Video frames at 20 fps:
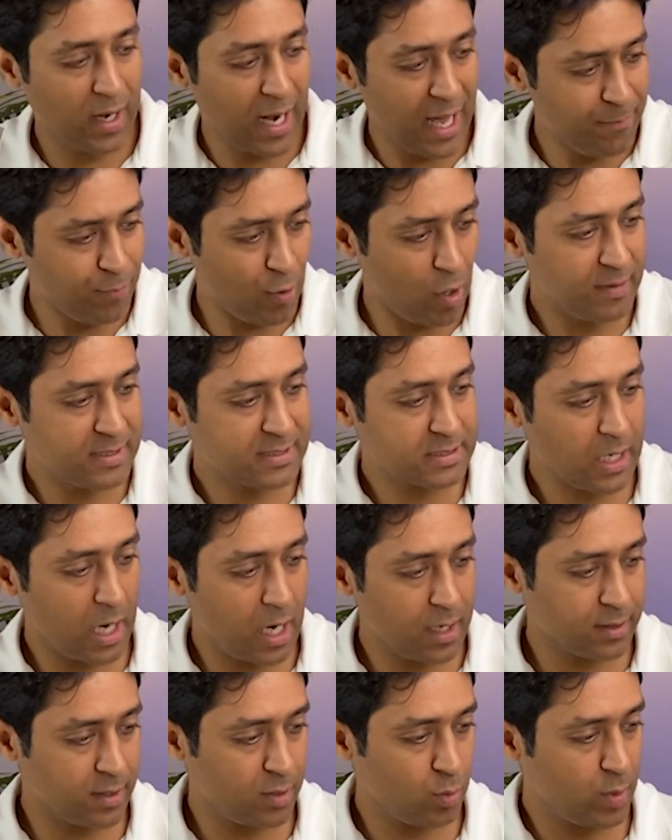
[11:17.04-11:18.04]
I probably
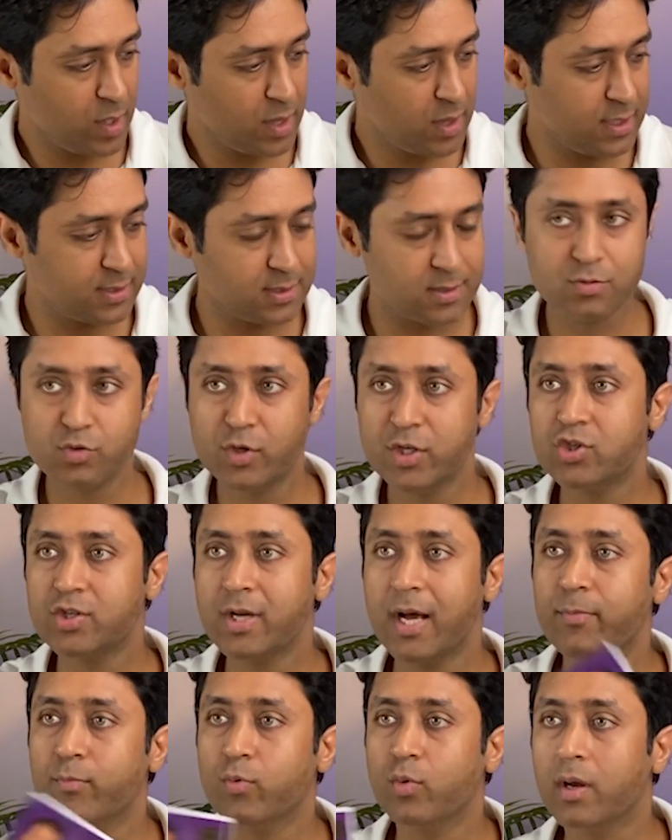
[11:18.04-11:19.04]
started with this, Rich
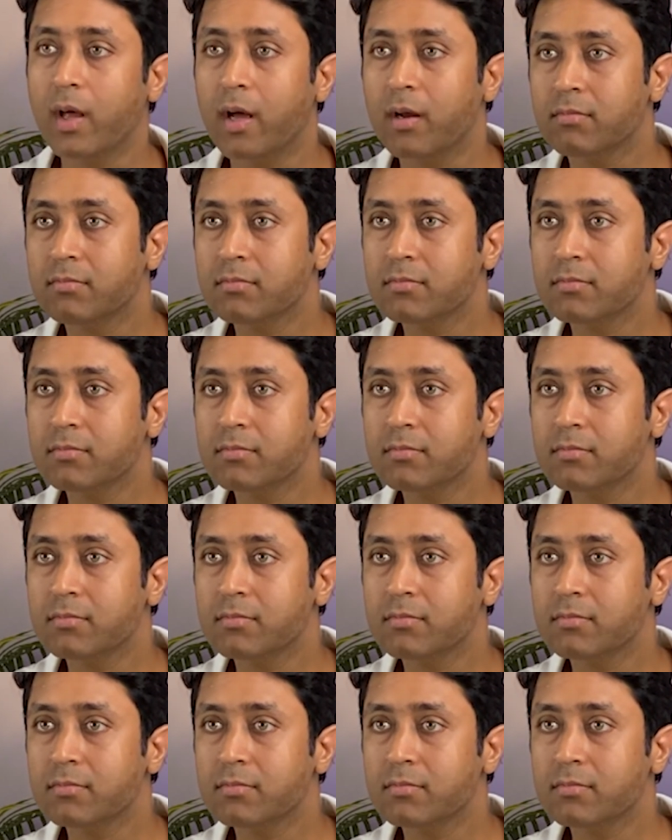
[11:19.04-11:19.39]
Dad Poor Dad.